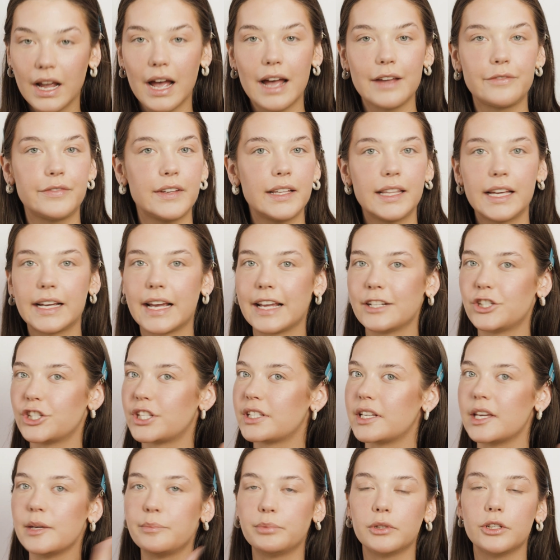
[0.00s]
I feel like I
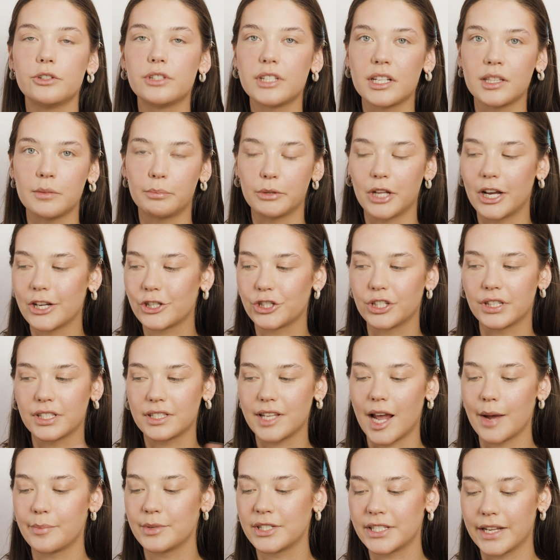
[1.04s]
just keep losing the blush, and this
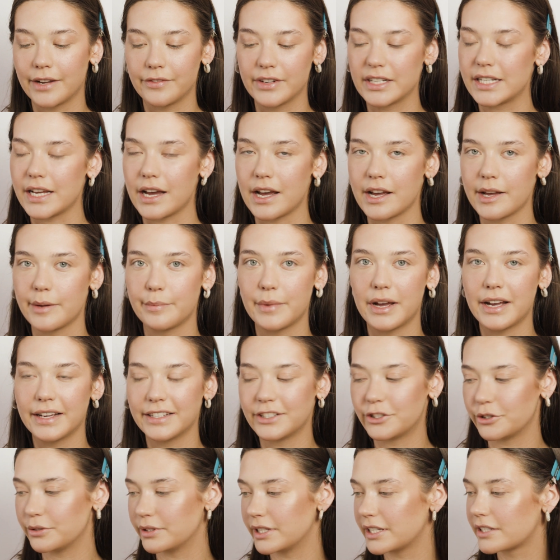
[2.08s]
happens every time I
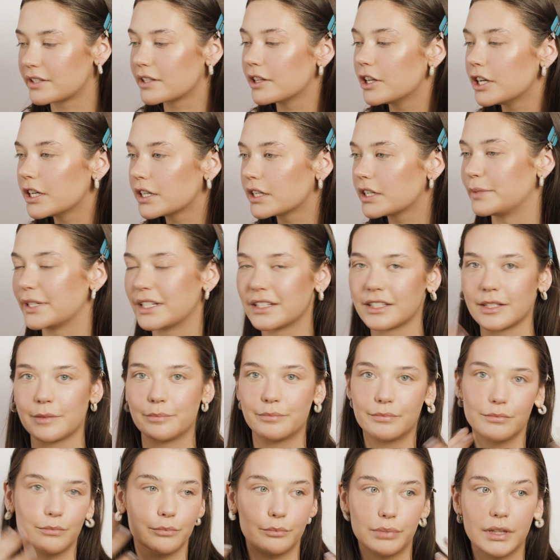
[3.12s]
do this look because
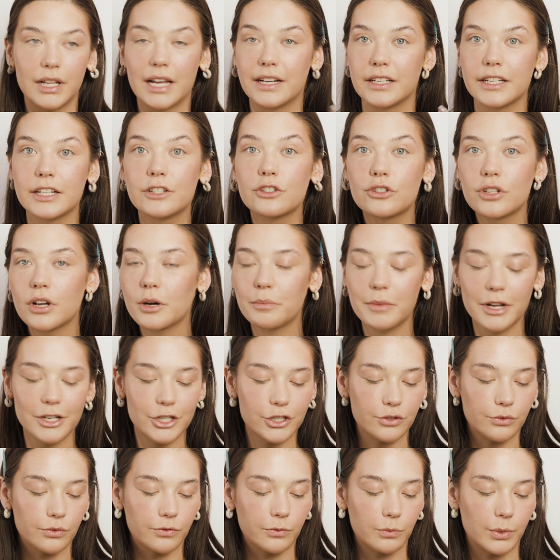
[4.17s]
I'm blending so
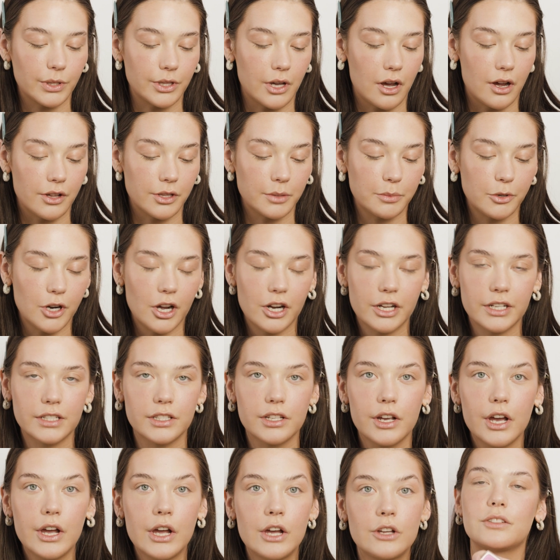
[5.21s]
much with other
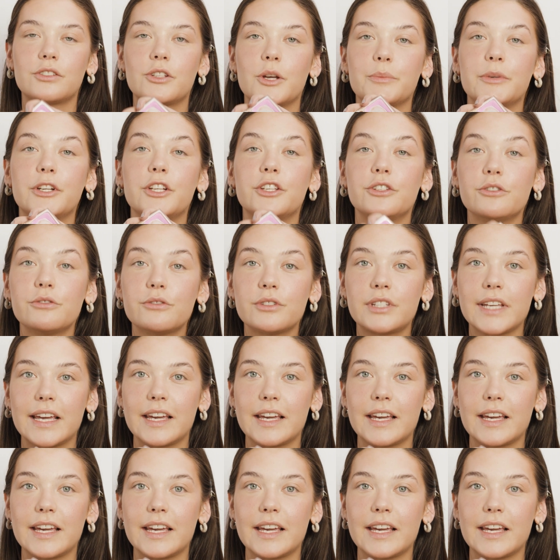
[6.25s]
products. So I'm gonna use